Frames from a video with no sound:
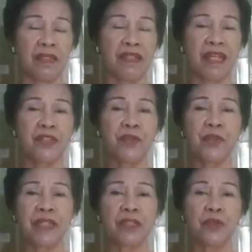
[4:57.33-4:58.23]
then
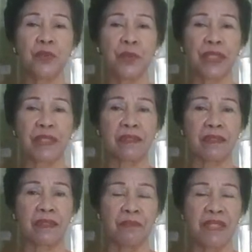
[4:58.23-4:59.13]
you can do it
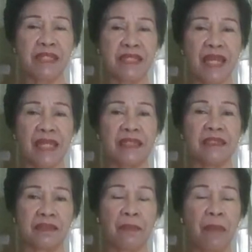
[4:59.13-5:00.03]

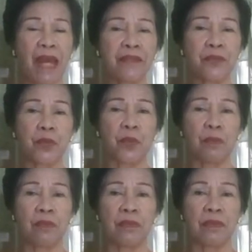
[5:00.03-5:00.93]
beside the
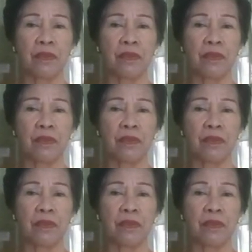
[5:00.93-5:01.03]
bathroom